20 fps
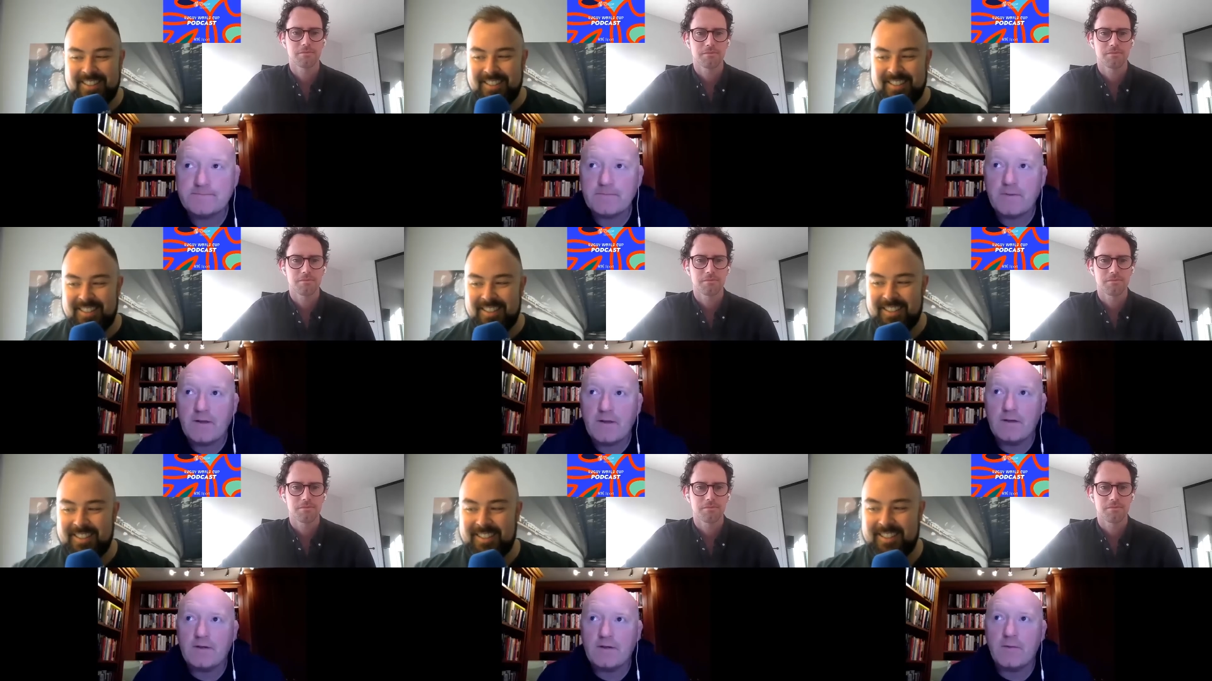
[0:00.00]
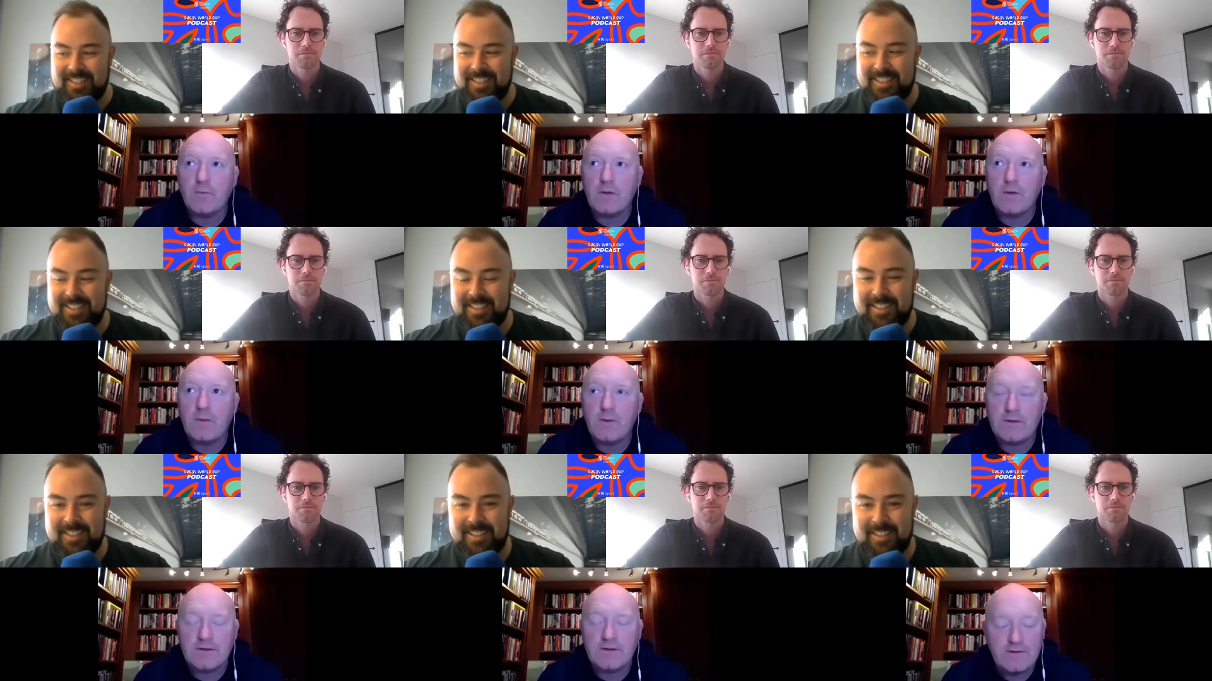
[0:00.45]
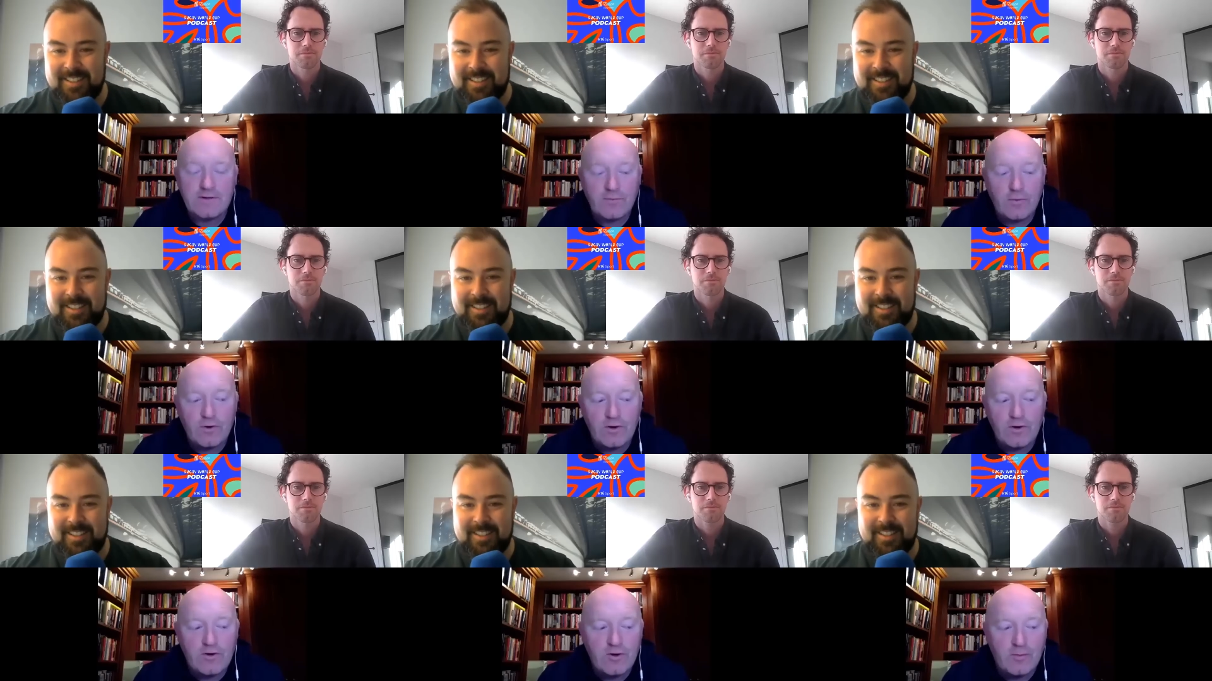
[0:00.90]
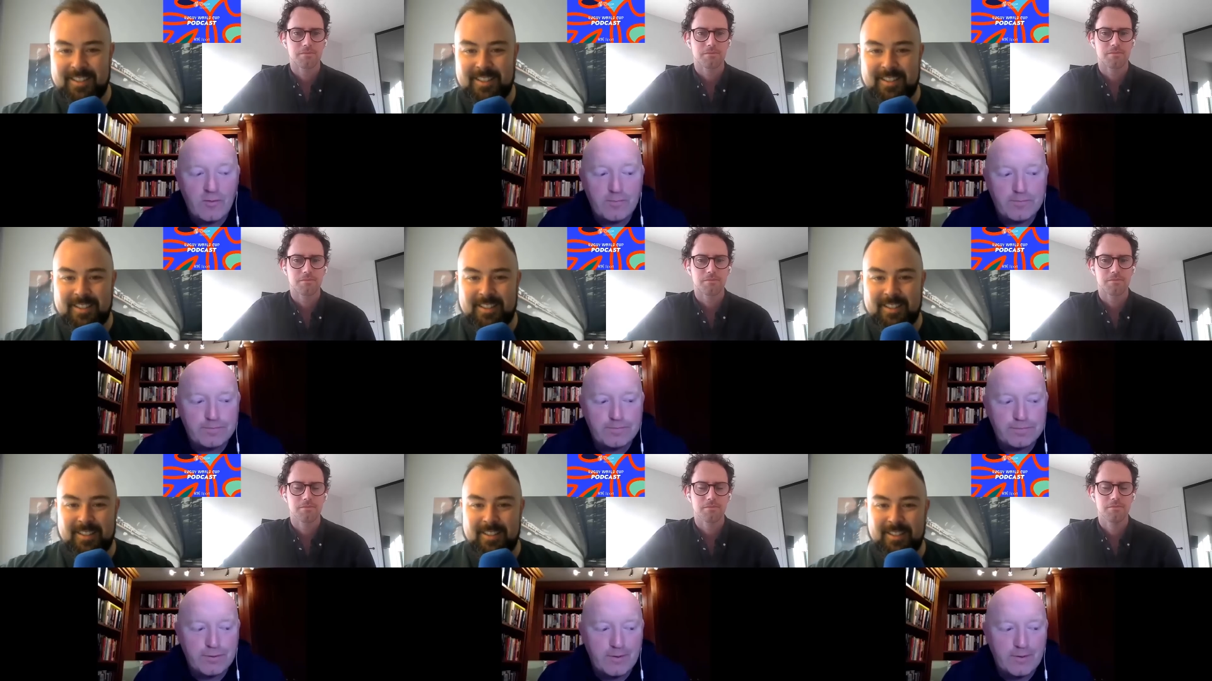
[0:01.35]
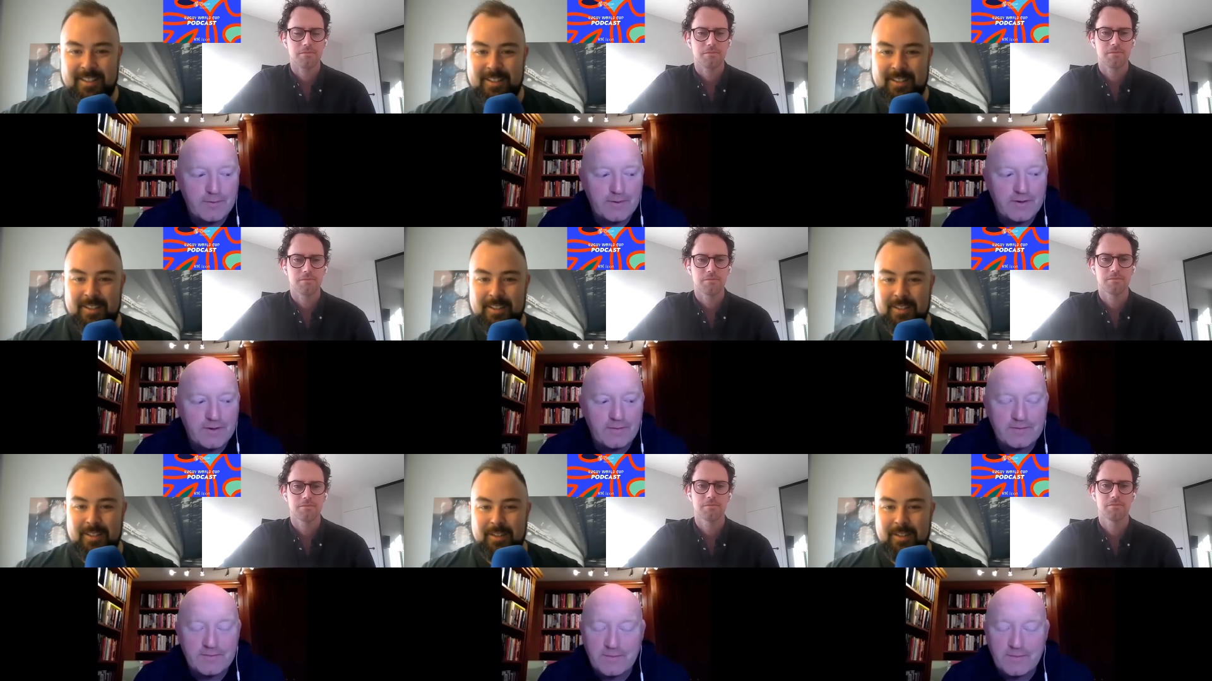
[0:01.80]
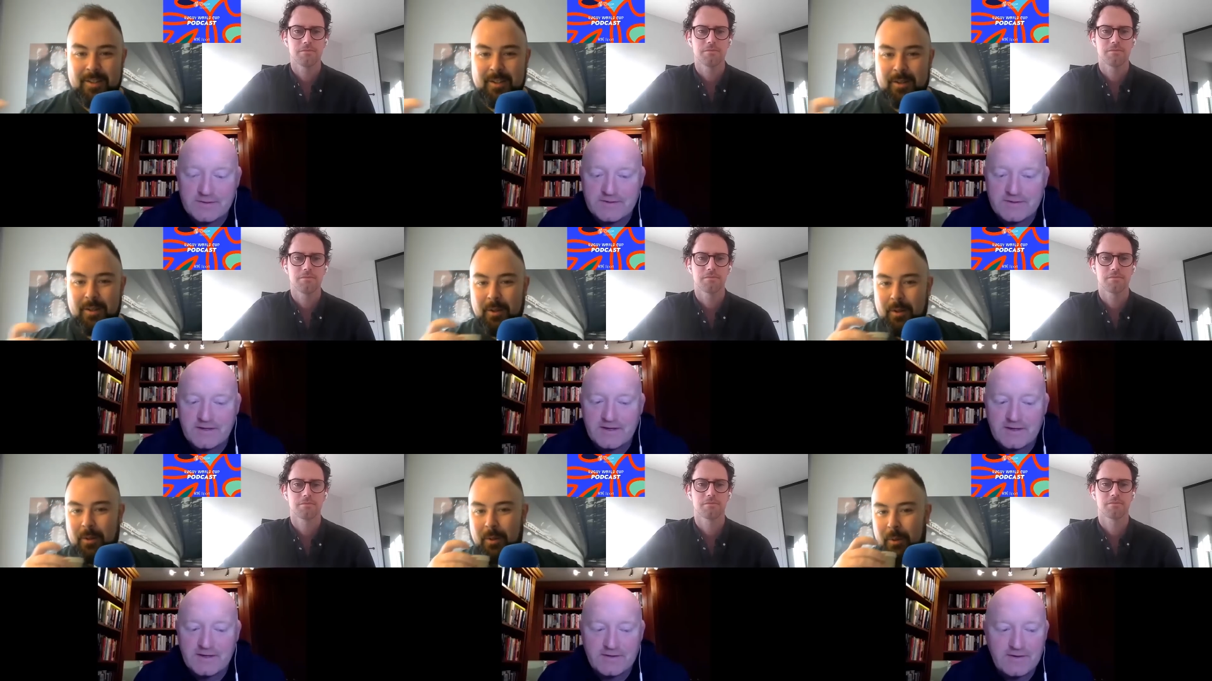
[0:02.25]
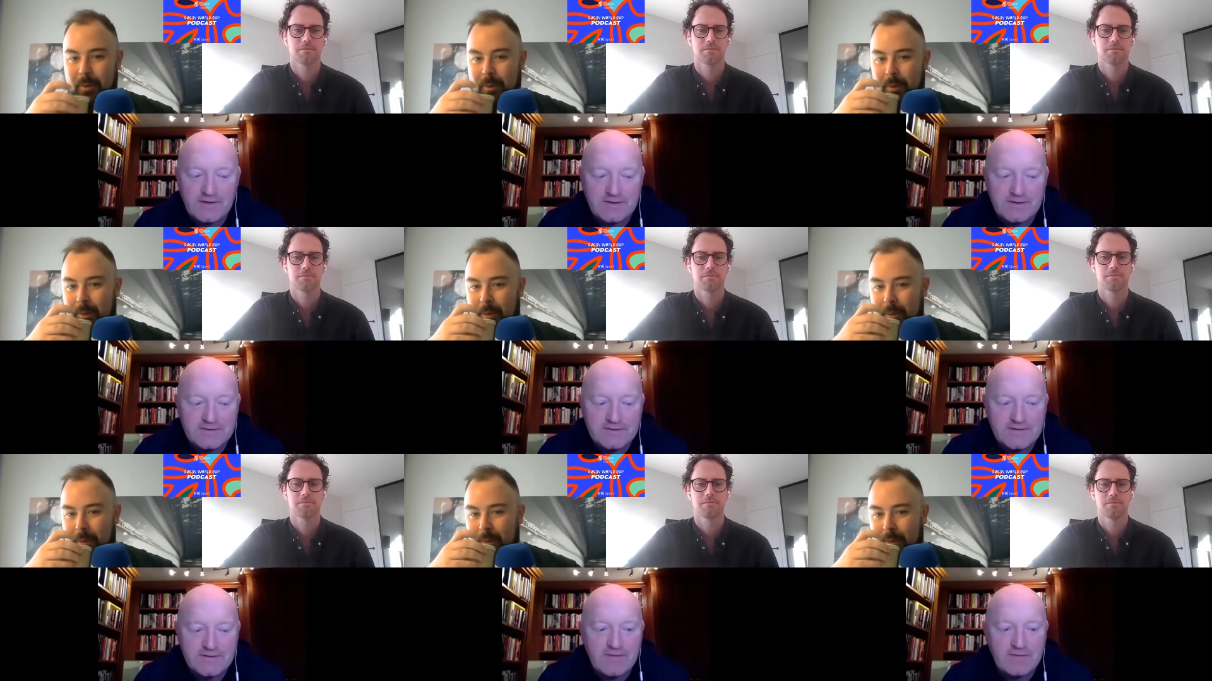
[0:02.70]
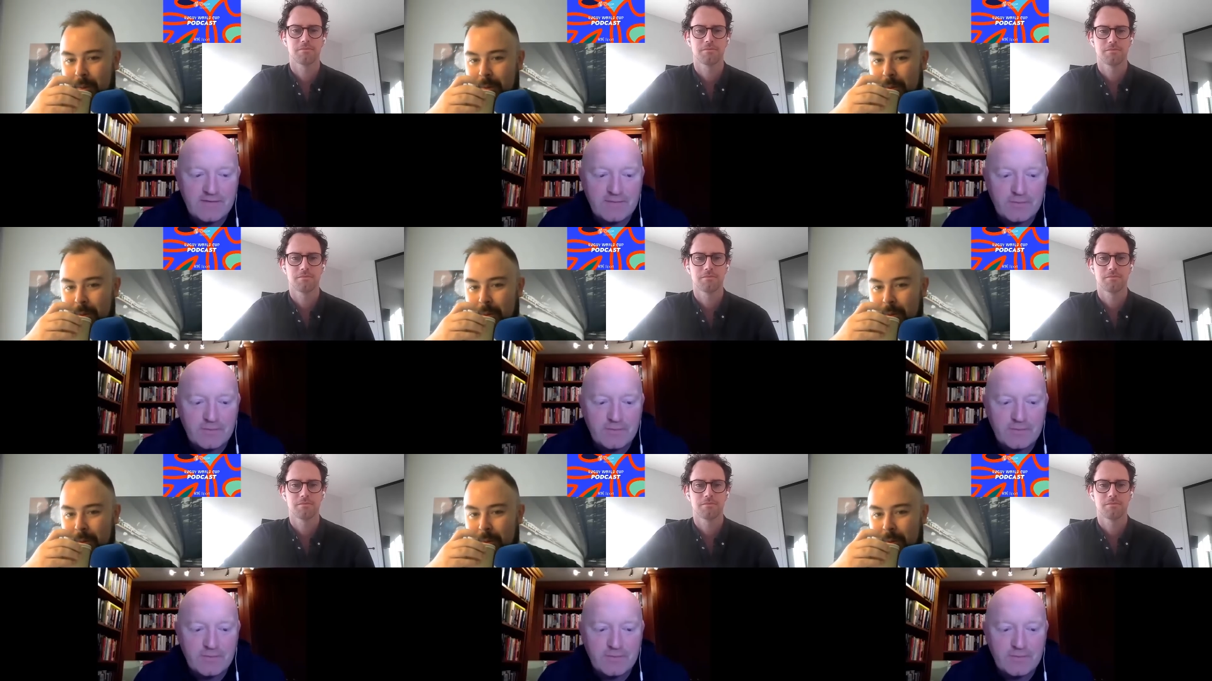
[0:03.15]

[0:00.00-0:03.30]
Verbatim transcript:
Speaker 1: I think we went into the World Cup probably optimistic in two thousand seven,